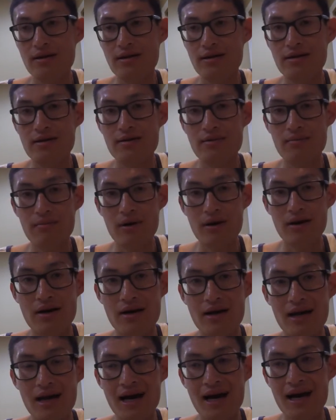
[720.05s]
It could burn
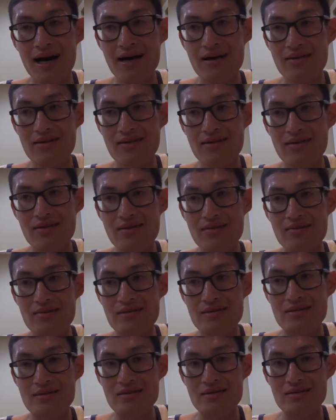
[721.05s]
eyes, so
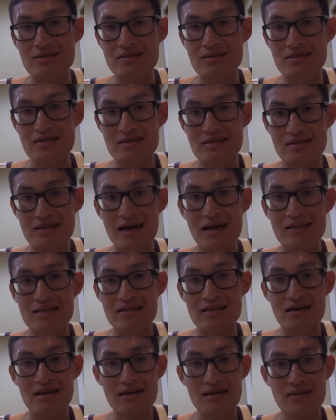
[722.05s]
that's
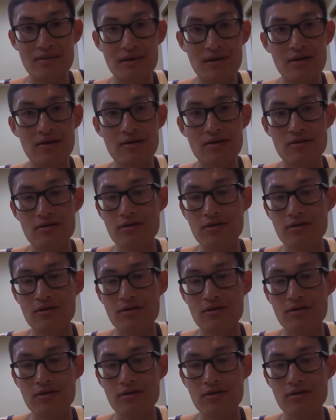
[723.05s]
not gonna be good.